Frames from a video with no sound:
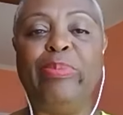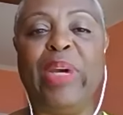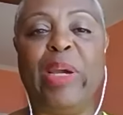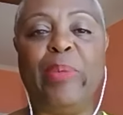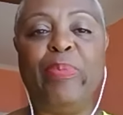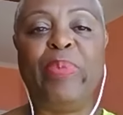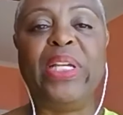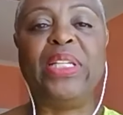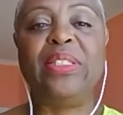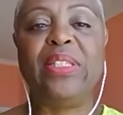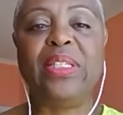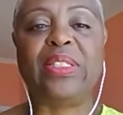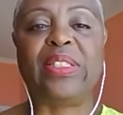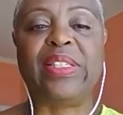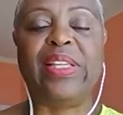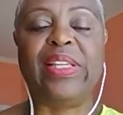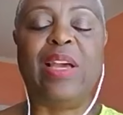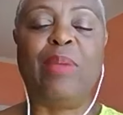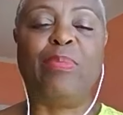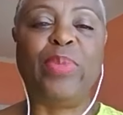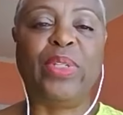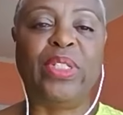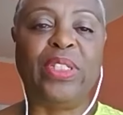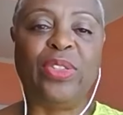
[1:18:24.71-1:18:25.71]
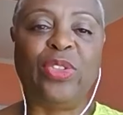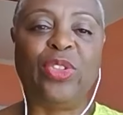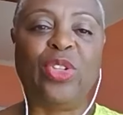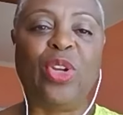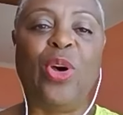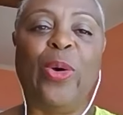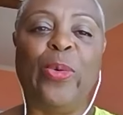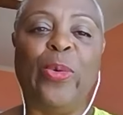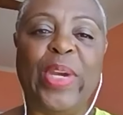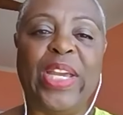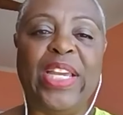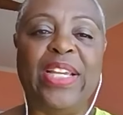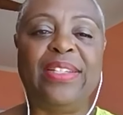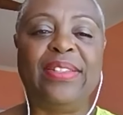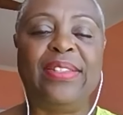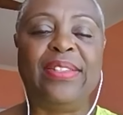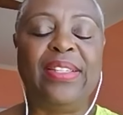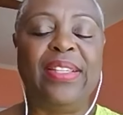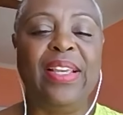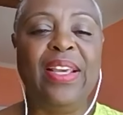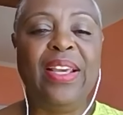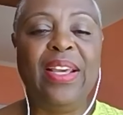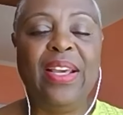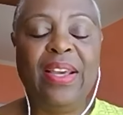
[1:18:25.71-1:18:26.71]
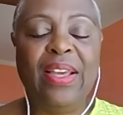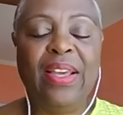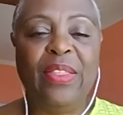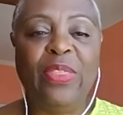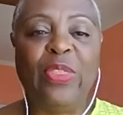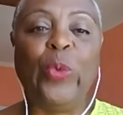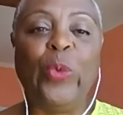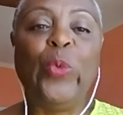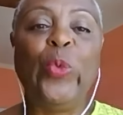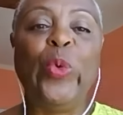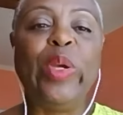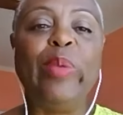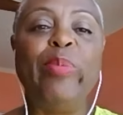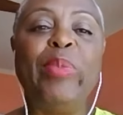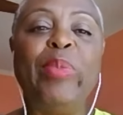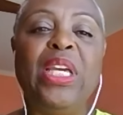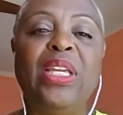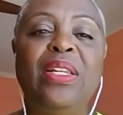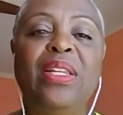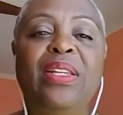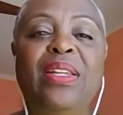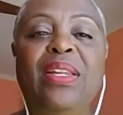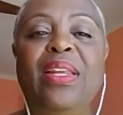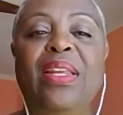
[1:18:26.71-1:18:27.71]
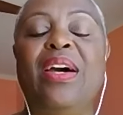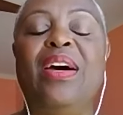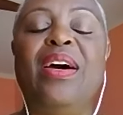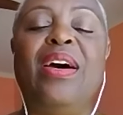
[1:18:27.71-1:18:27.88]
My best example is always the women